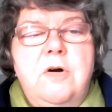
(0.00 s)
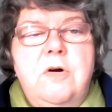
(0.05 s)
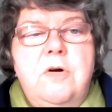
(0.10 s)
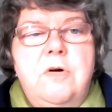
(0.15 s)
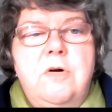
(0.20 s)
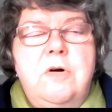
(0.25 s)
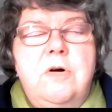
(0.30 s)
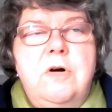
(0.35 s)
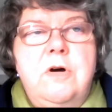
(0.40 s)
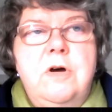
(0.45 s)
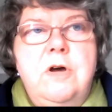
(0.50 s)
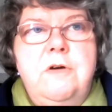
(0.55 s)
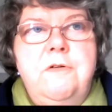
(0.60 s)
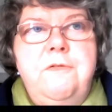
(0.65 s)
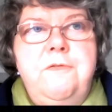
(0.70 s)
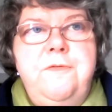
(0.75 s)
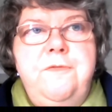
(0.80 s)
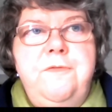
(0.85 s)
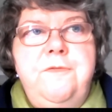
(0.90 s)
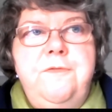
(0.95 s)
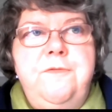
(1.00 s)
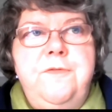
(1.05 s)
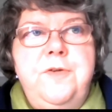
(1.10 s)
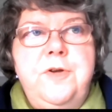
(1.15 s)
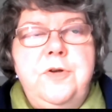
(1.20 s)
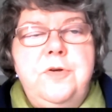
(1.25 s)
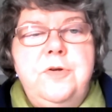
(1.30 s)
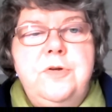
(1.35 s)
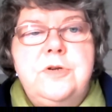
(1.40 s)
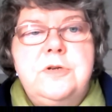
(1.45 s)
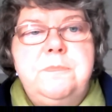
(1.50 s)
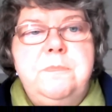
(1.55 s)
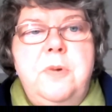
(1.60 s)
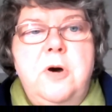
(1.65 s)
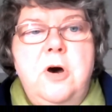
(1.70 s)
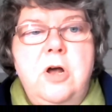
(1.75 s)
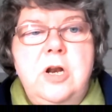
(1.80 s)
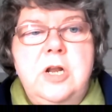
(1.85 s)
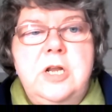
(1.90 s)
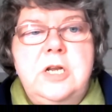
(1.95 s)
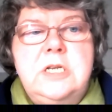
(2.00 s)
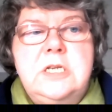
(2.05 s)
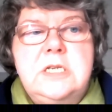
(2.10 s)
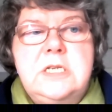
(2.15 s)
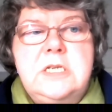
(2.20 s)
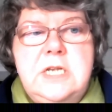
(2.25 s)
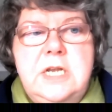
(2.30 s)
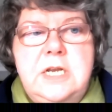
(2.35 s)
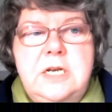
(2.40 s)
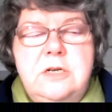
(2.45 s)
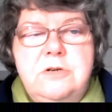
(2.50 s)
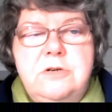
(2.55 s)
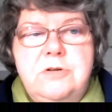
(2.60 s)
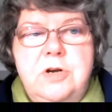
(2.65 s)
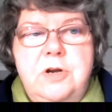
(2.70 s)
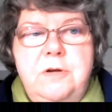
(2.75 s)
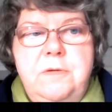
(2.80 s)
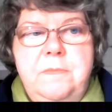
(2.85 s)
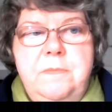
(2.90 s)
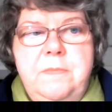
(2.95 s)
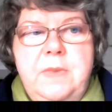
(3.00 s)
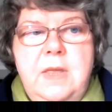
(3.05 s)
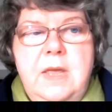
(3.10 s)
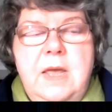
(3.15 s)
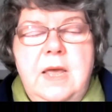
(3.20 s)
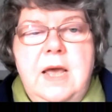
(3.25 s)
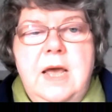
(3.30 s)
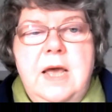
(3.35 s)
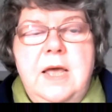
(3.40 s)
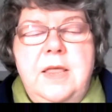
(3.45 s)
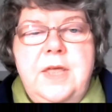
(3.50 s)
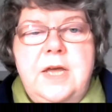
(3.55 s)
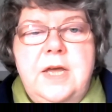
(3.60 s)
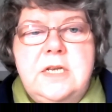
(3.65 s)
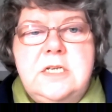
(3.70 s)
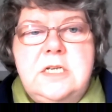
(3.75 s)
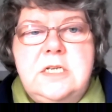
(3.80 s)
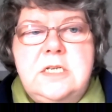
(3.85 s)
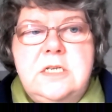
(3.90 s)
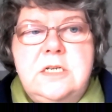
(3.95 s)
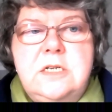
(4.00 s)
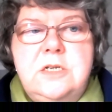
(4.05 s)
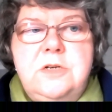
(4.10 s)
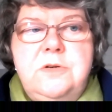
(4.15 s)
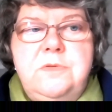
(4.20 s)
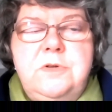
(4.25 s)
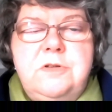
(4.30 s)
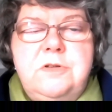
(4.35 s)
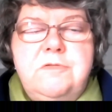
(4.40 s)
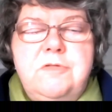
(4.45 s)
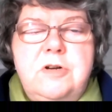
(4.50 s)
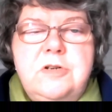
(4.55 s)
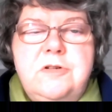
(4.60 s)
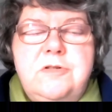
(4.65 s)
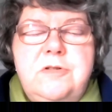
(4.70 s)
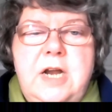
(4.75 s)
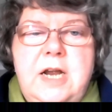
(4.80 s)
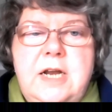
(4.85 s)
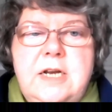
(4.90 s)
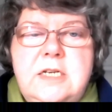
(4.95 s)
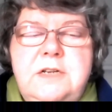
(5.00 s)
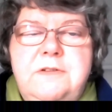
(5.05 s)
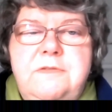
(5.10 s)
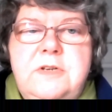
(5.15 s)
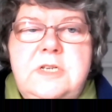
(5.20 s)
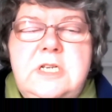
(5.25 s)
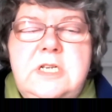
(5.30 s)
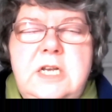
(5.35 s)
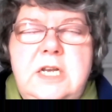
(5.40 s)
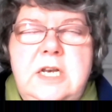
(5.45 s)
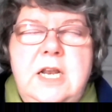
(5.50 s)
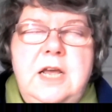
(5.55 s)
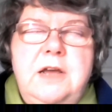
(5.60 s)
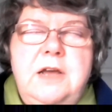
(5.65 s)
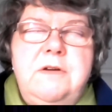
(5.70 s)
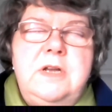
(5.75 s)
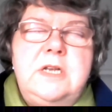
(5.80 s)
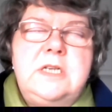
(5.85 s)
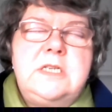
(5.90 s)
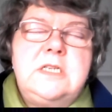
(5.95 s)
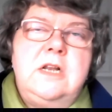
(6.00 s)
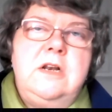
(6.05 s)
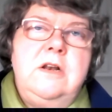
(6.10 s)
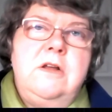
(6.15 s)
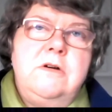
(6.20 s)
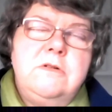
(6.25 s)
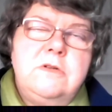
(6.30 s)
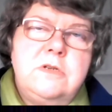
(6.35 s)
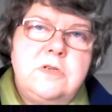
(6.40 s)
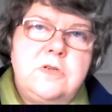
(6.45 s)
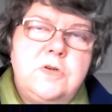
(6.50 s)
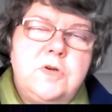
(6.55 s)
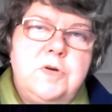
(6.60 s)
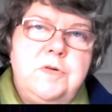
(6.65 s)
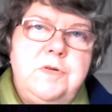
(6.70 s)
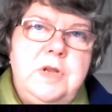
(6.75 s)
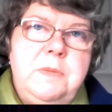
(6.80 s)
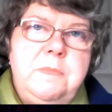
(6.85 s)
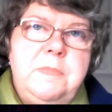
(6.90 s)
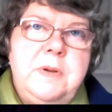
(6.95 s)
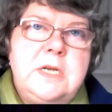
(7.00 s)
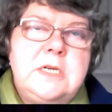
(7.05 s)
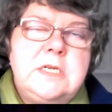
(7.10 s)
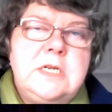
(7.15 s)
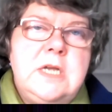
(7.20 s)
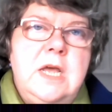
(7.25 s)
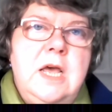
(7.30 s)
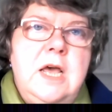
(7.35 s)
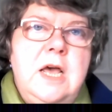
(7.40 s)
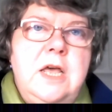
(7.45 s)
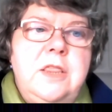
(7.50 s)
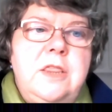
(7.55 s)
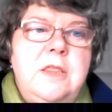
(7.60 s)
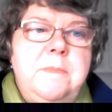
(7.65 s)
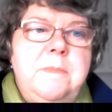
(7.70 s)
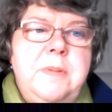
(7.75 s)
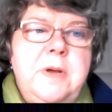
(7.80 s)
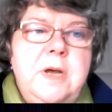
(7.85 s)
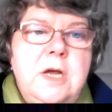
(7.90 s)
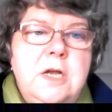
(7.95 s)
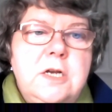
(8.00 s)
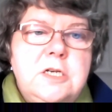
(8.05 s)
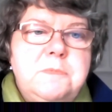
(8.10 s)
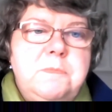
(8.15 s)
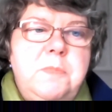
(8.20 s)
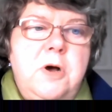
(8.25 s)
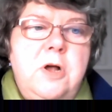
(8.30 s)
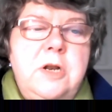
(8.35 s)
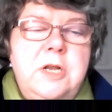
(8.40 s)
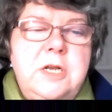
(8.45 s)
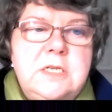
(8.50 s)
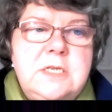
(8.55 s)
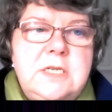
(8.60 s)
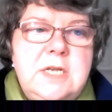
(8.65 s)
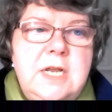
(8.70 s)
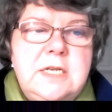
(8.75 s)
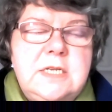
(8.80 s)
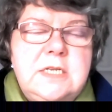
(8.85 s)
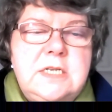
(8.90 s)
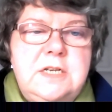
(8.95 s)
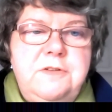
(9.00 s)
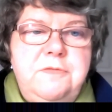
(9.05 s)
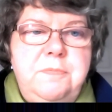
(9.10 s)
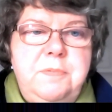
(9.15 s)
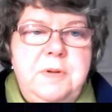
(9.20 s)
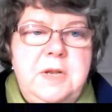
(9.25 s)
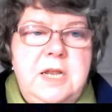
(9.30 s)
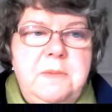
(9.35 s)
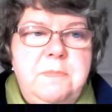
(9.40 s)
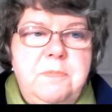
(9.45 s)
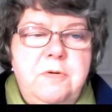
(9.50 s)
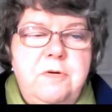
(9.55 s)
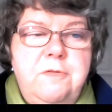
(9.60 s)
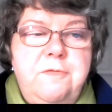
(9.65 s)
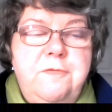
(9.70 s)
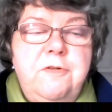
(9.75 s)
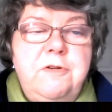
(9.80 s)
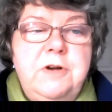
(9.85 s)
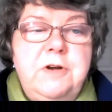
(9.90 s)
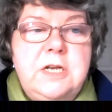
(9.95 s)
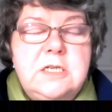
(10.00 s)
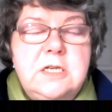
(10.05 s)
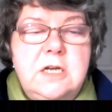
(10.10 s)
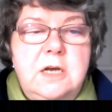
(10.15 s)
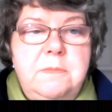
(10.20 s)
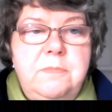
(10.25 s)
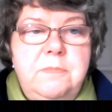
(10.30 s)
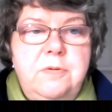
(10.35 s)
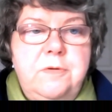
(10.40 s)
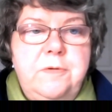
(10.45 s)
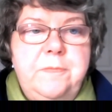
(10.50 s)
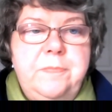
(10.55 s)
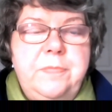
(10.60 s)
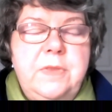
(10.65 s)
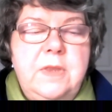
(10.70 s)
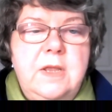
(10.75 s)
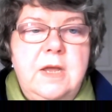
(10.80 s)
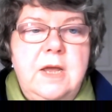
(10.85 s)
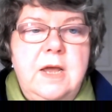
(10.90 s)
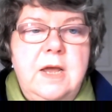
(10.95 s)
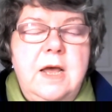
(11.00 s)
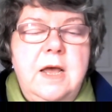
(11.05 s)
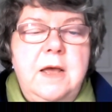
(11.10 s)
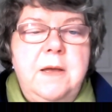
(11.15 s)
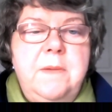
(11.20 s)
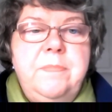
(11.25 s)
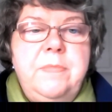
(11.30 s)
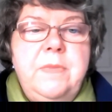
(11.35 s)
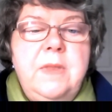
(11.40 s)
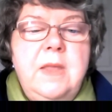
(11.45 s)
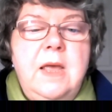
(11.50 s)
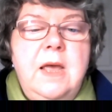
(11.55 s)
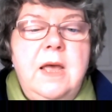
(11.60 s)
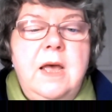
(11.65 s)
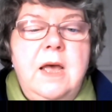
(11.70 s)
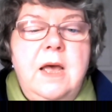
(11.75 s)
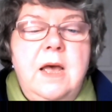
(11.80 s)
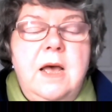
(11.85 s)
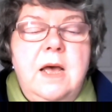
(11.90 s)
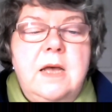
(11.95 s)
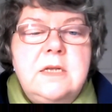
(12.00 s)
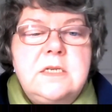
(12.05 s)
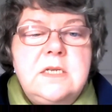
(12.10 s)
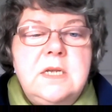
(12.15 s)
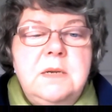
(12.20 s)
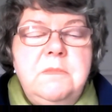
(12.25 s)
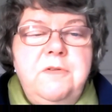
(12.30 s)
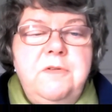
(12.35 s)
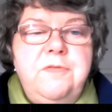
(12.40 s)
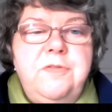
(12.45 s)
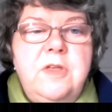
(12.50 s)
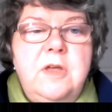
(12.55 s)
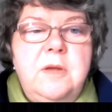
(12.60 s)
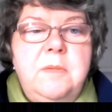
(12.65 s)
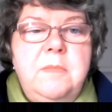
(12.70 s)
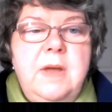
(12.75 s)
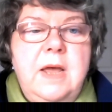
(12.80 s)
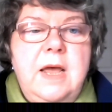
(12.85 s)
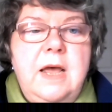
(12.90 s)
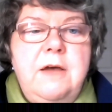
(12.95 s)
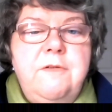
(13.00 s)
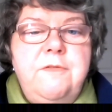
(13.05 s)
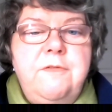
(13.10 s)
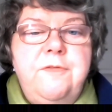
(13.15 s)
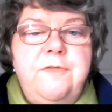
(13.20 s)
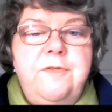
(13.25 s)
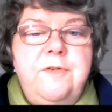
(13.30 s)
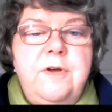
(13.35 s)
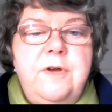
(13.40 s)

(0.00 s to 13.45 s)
or food pollen syndrome, that is to do with cross reactivity. Now, it's a long story, but the birch pollen sensitive people, for example, um, some of them have